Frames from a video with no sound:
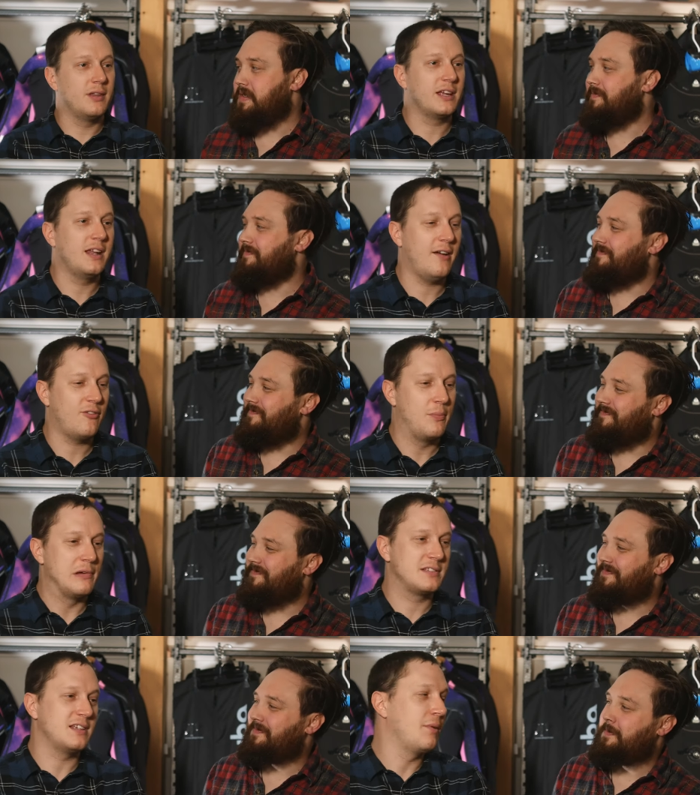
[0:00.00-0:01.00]
Speaker 1: They're going to have to
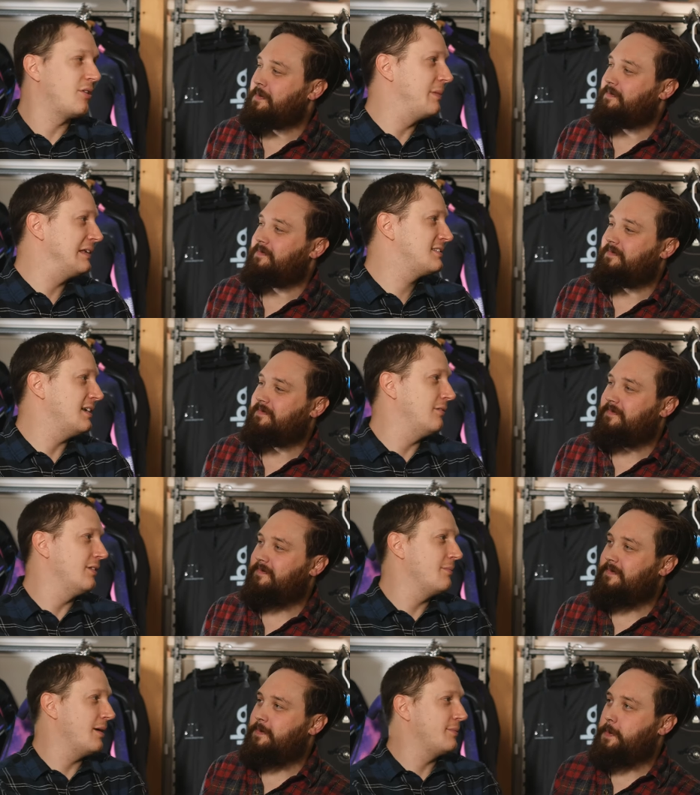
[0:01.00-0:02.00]
put some other bits down
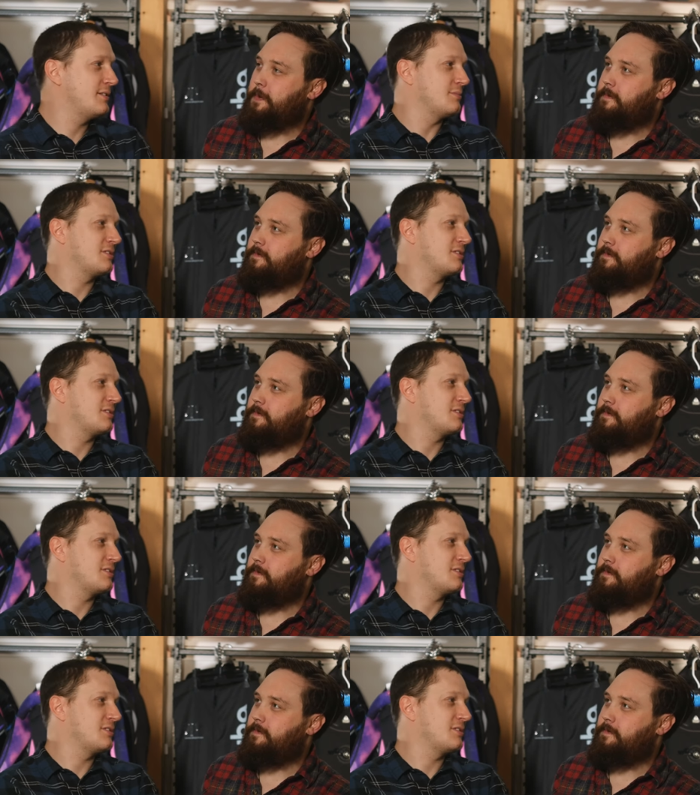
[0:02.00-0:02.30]
there, maybe some